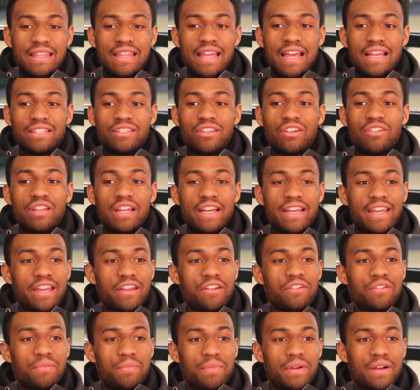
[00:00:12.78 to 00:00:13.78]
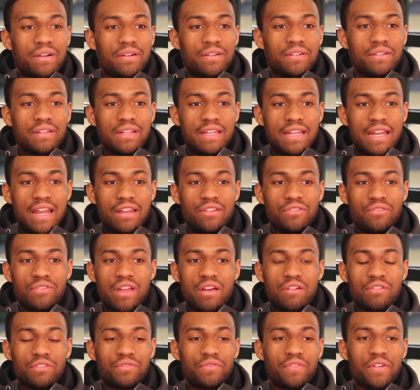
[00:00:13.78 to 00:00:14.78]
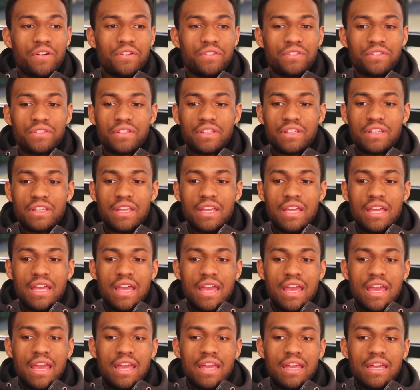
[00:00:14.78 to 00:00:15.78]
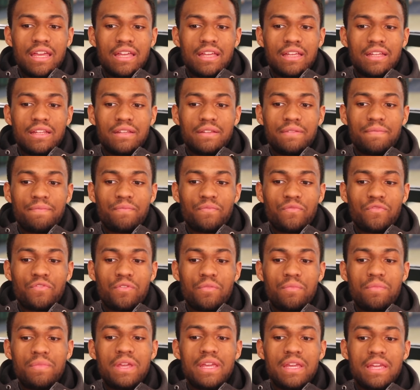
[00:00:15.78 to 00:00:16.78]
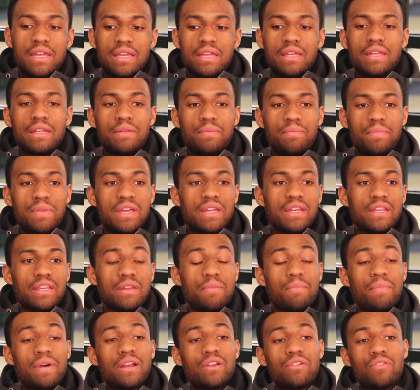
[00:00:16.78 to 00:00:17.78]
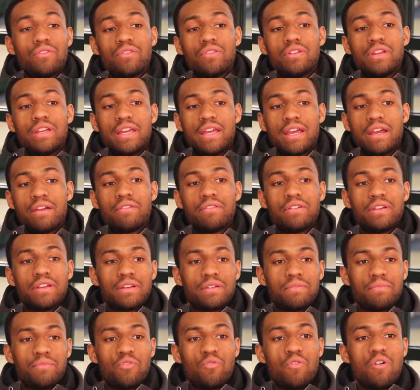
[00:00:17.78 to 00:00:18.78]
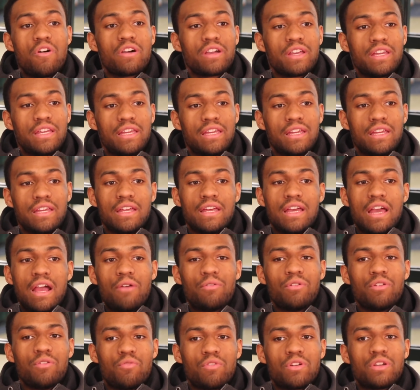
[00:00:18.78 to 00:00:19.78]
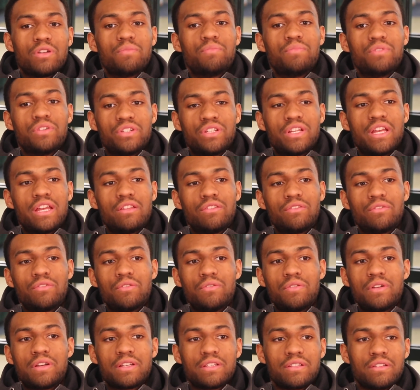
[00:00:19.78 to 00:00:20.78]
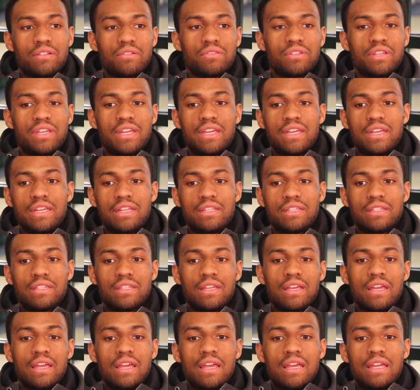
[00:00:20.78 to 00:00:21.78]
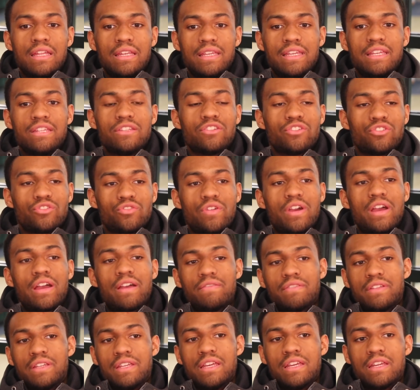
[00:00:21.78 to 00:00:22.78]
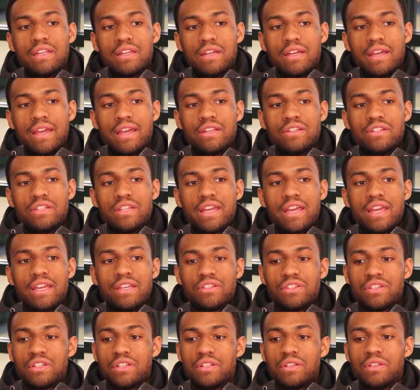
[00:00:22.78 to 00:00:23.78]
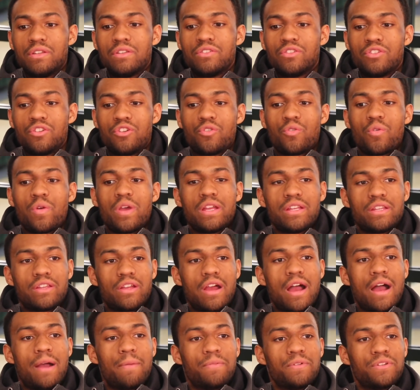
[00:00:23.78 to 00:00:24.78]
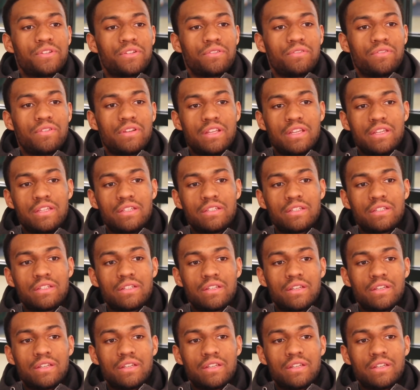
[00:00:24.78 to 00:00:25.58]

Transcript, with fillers: that's all I cared about, and I knew that was first. And for me, being in the minority area, Milwaukee, I really wanted to push that through because those kids need to strive to get an education to create their opportunities.